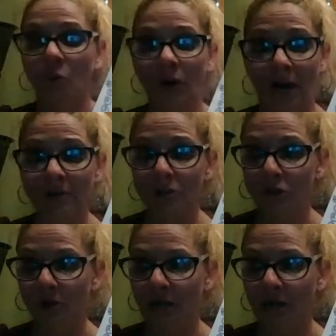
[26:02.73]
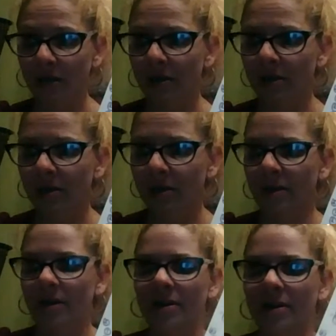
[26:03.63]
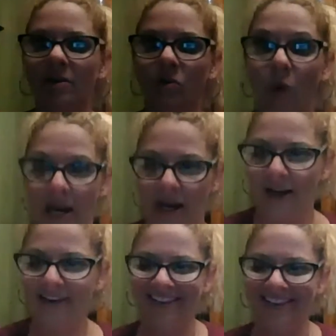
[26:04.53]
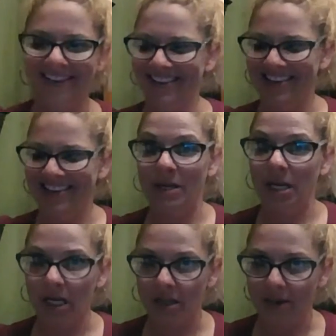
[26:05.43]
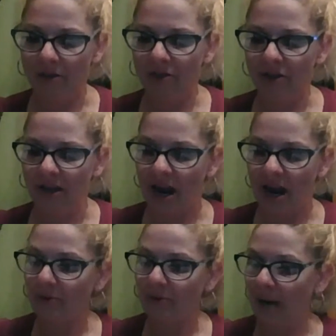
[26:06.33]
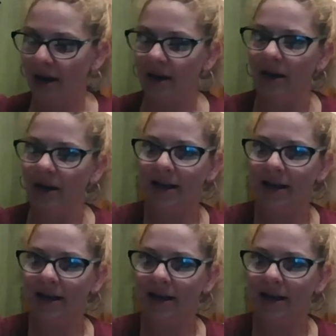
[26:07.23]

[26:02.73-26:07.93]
what I was doing, waiting, the beginning of the month, and I was panicking last